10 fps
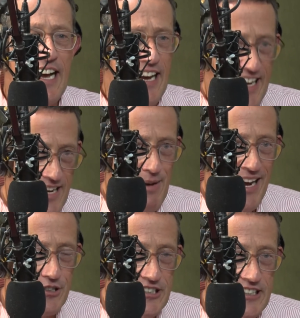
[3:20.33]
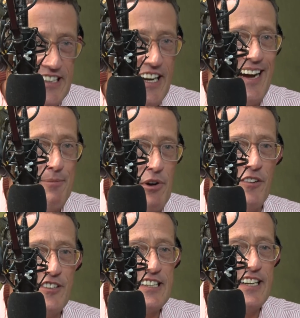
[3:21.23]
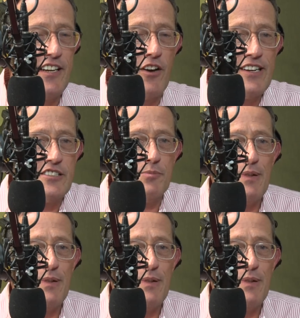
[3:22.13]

I am out. I'm obviously going to